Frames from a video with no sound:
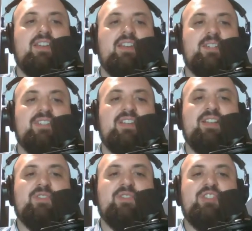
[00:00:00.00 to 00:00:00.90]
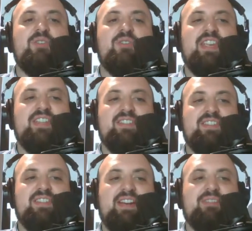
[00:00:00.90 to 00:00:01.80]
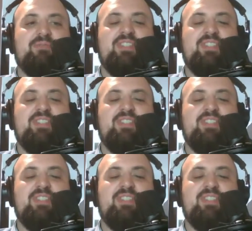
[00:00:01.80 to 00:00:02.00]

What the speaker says: It's been stalling for 2 seasons now,